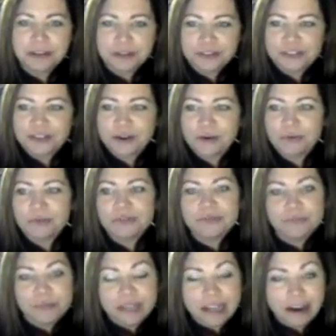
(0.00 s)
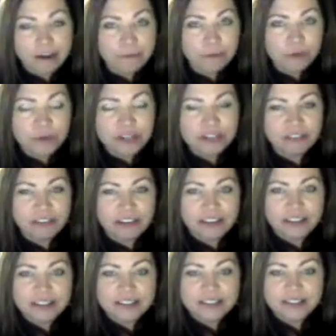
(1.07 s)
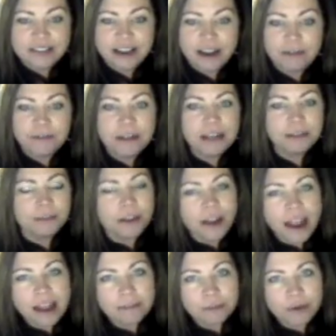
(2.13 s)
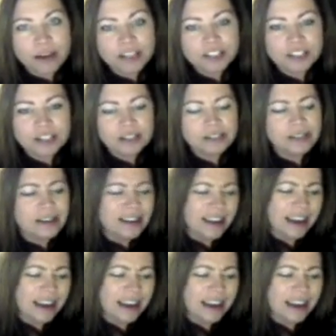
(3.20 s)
So be careful when you look at this stuff, and if you have questions,